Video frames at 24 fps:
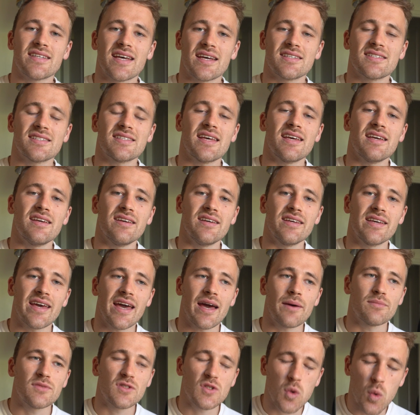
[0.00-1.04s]
Ter Stegen
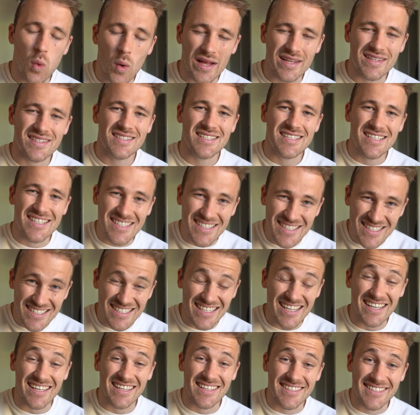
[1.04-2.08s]
kept
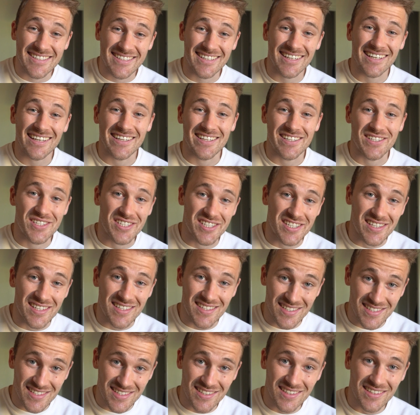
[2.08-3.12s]
26 clean
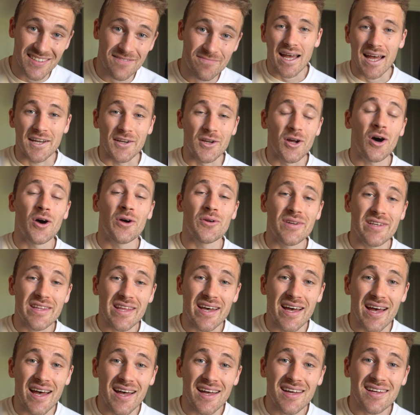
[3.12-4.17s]
sheets. And not only
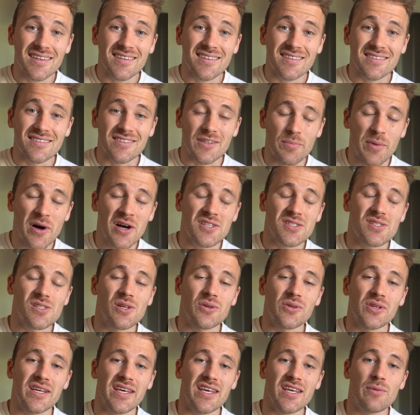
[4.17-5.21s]
that, the
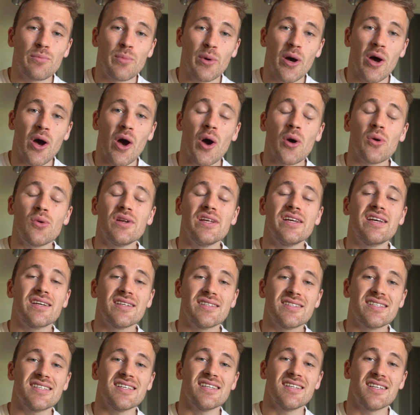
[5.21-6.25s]
Barcelona keeper only
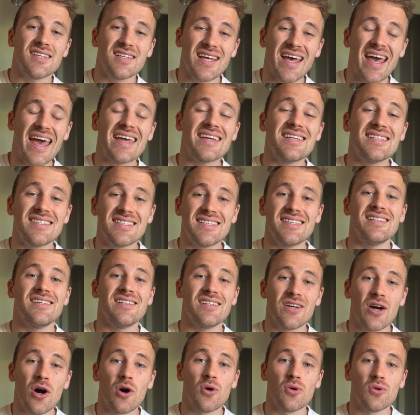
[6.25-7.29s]
conceded 18
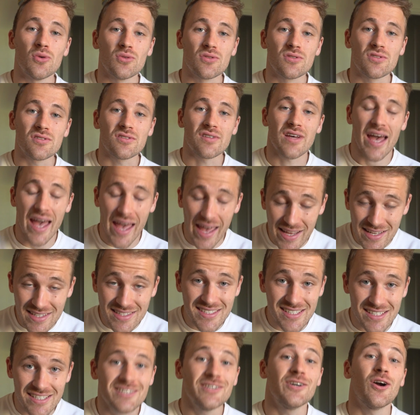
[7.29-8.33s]
goals.
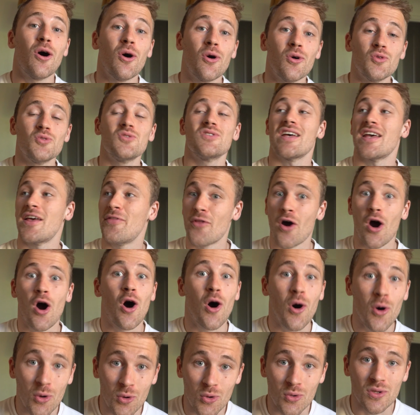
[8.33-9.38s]
18 goals in the
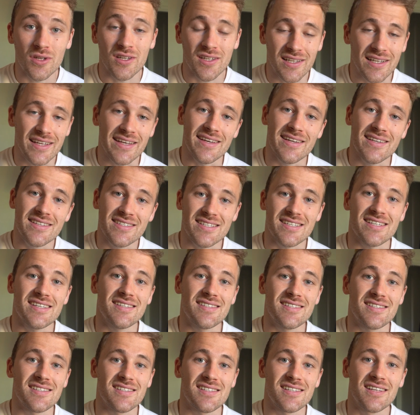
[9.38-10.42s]
whole league
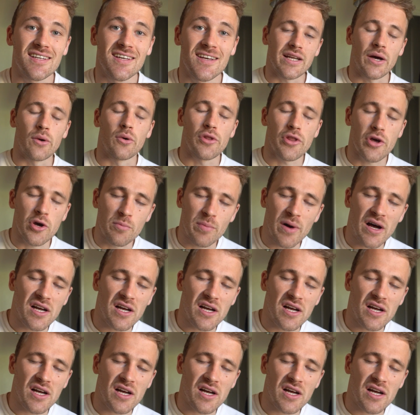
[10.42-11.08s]
season. Now, although